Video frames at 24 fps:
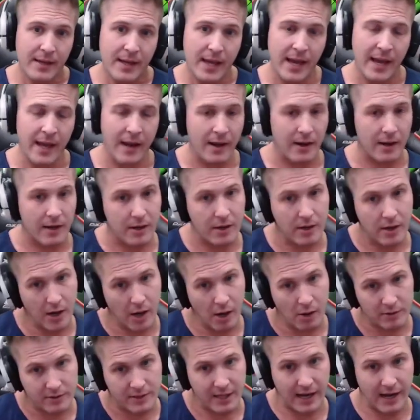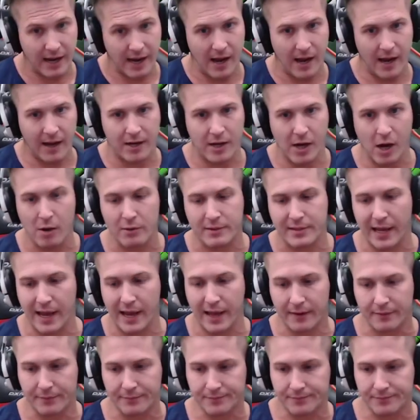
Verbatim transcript: and a Goten. Uh, Goten.